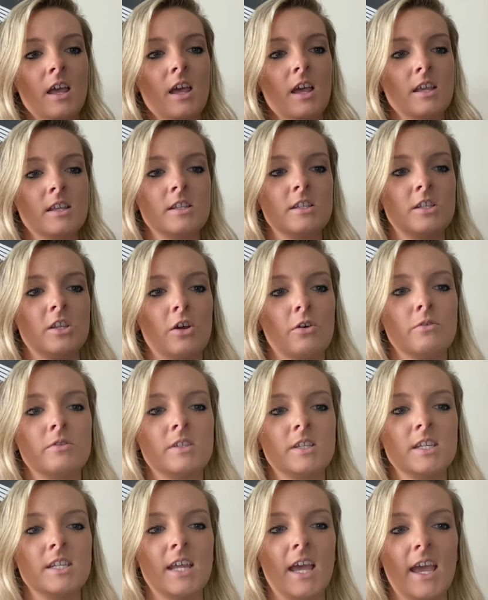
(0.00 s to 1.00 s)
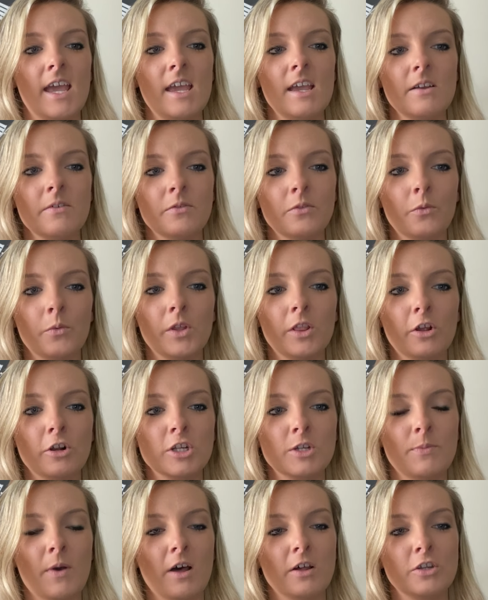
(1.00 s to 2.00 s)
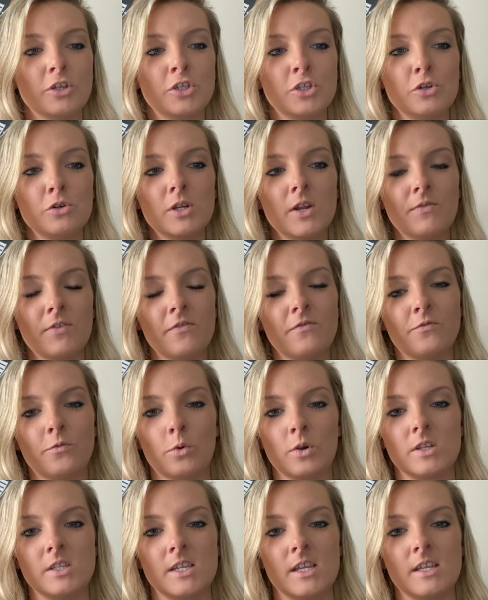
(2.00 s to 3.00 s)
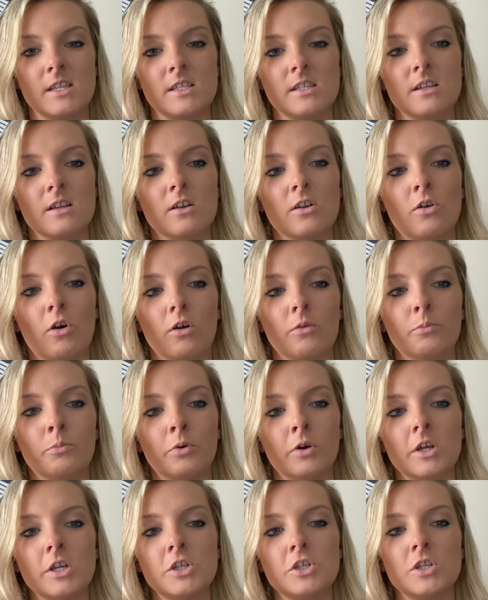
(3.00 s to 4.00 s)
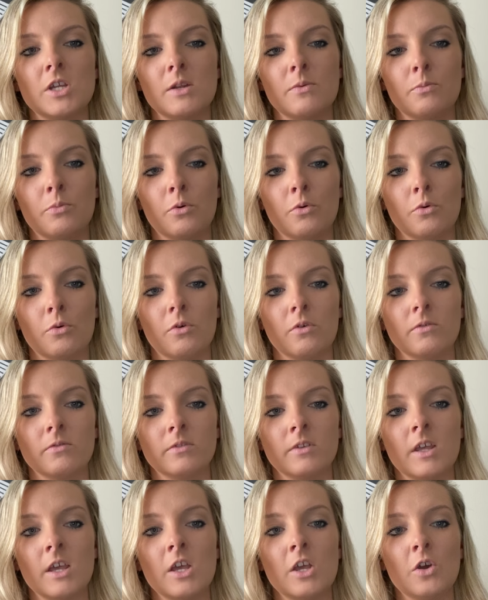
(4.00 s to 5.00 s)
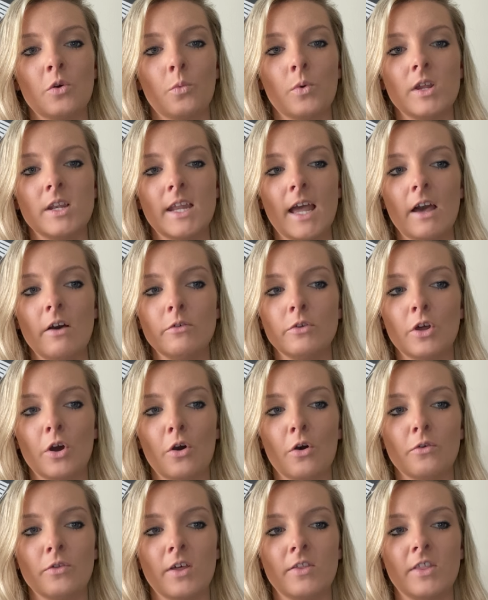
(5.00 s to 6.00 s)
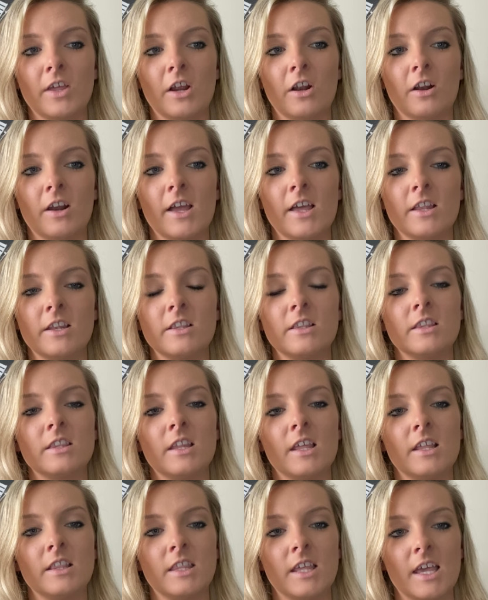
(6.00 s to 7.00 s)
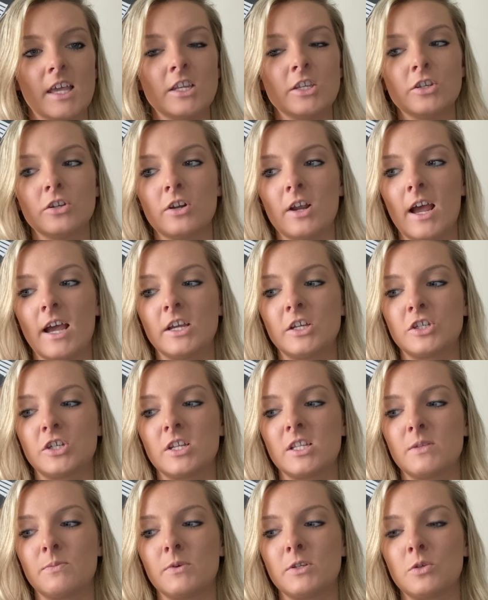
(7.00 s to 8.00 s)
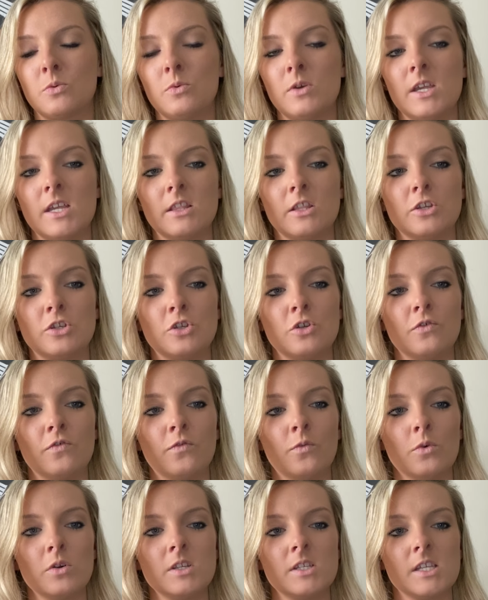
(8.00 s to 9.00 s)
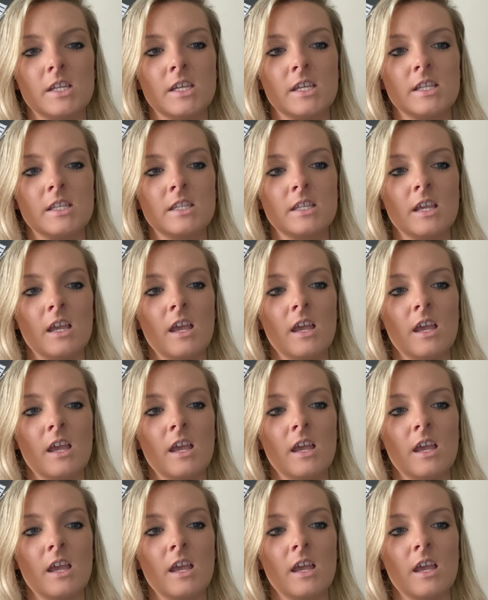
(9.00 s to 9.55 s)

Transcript: So today we learned about two different forces called push and pull. We now know that the interactions between the two forces